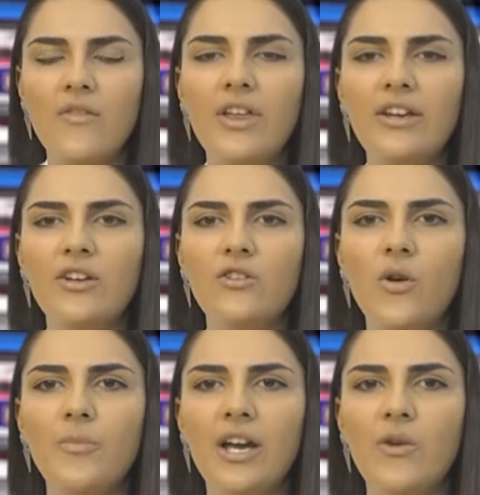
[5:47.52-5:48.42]
The
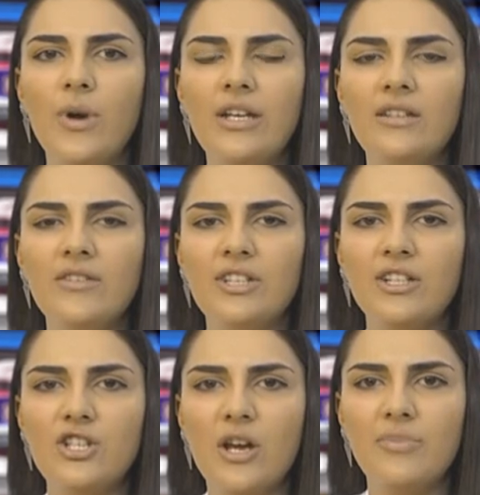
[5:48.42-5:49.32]
European
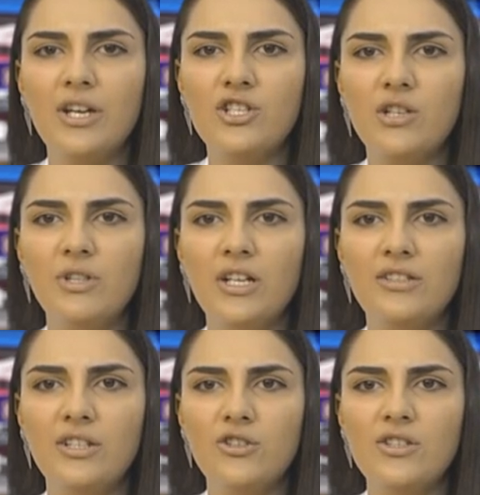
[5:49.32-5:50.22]
Weightlifting Championship
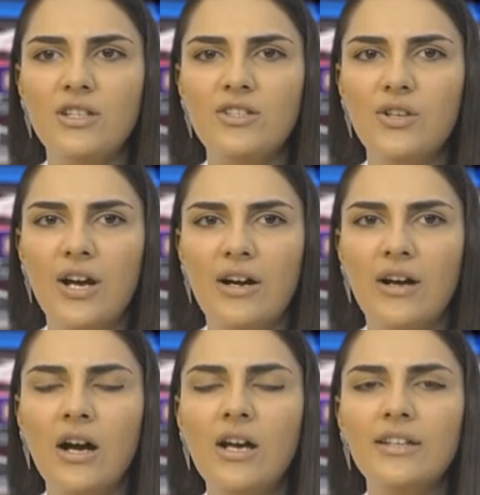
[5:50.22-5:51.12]
continues in
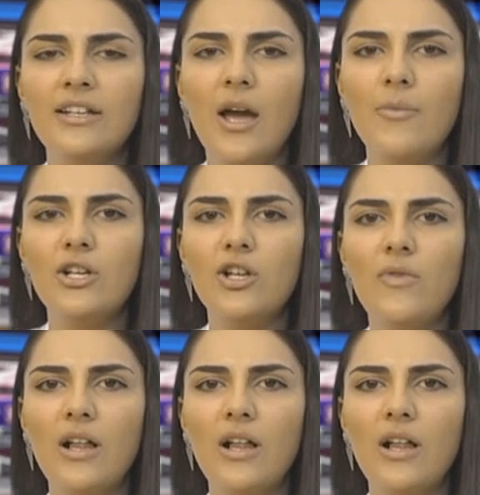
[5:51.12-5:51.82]
Tirana, the capital of